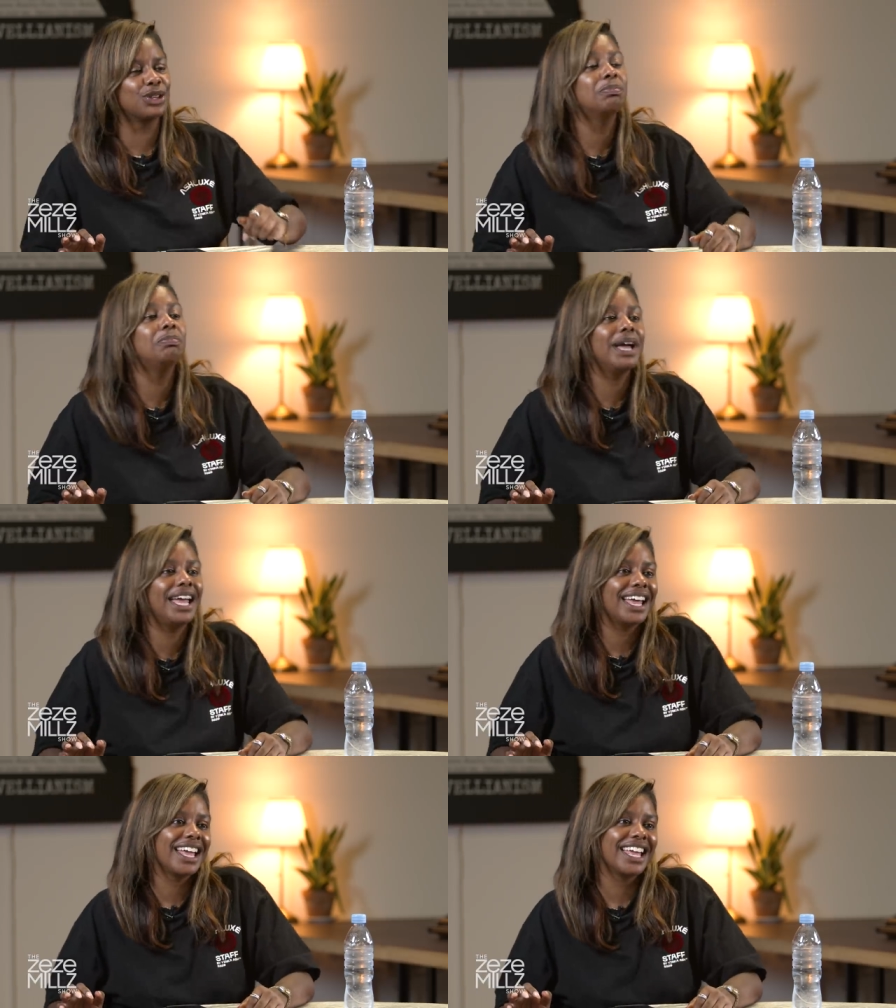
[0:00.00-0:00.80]

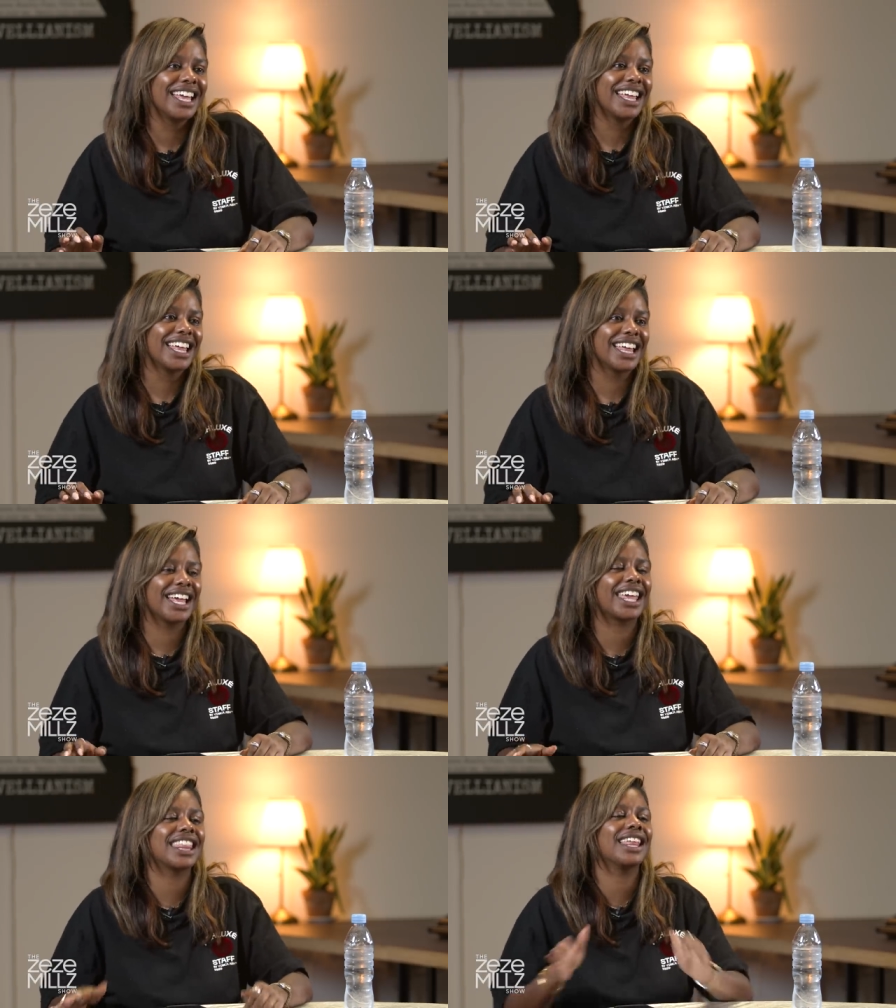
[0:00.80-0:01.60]
Dupe. Thankful.
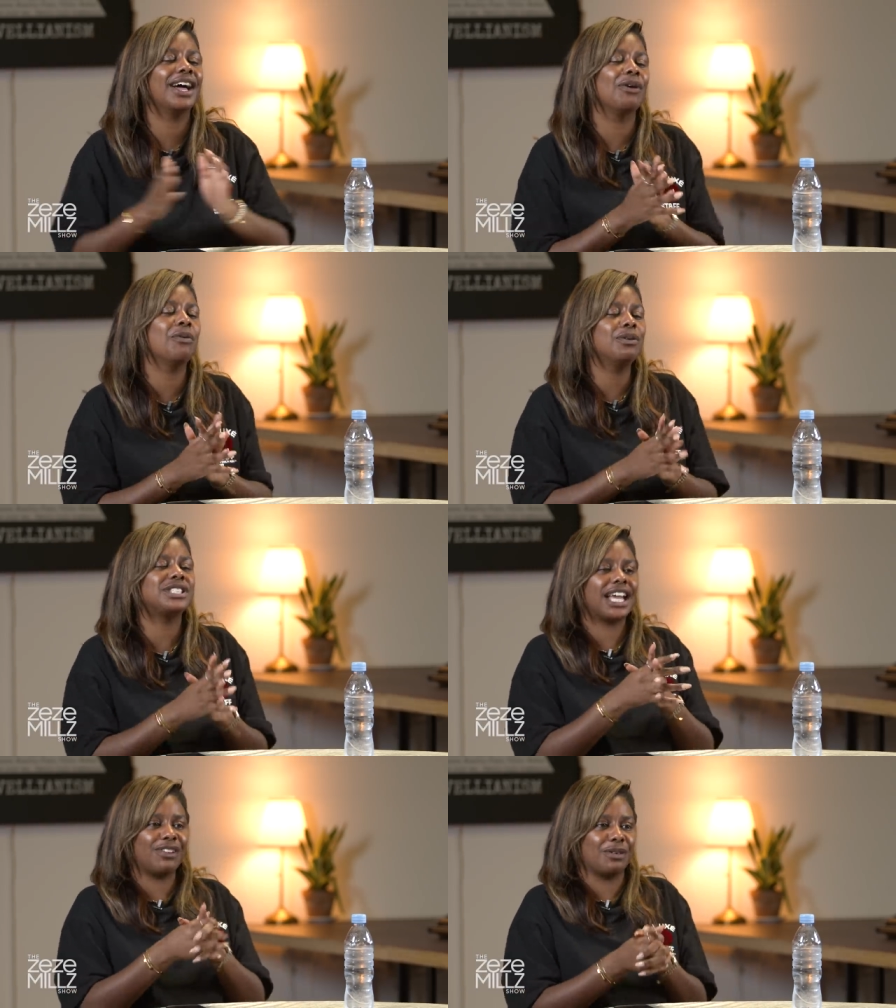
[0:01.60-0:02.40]
Okay. Th what
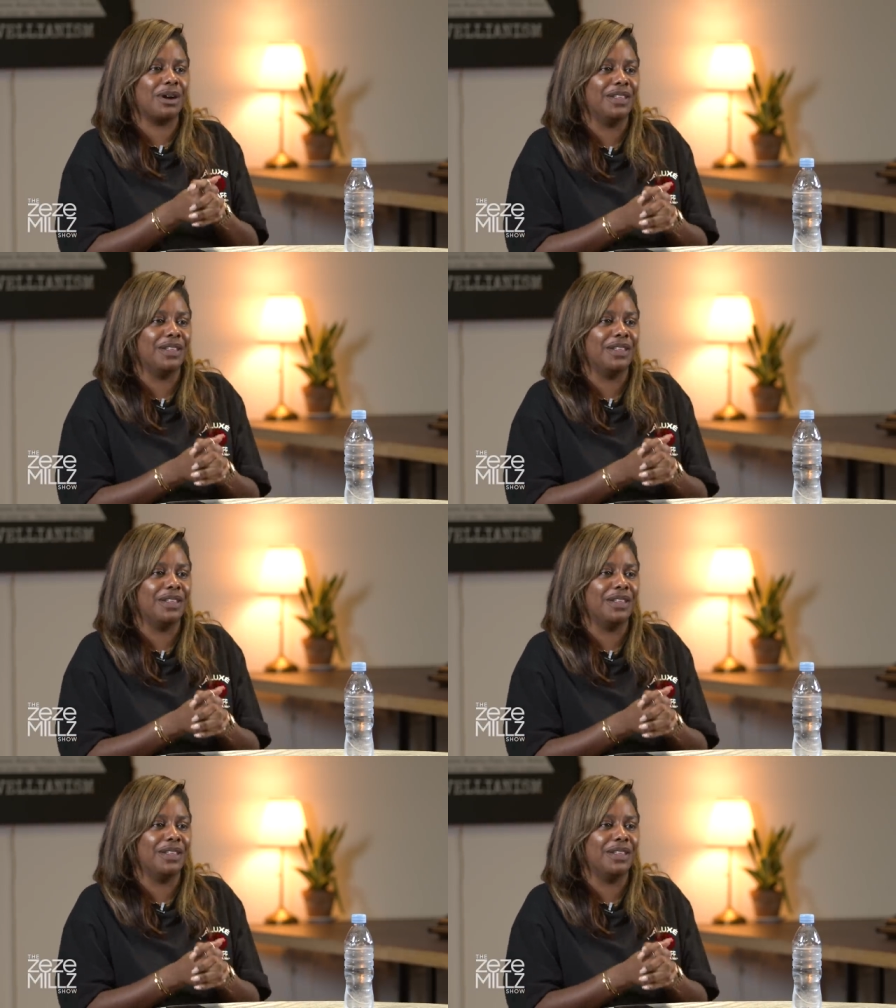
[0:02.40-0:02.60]
was the other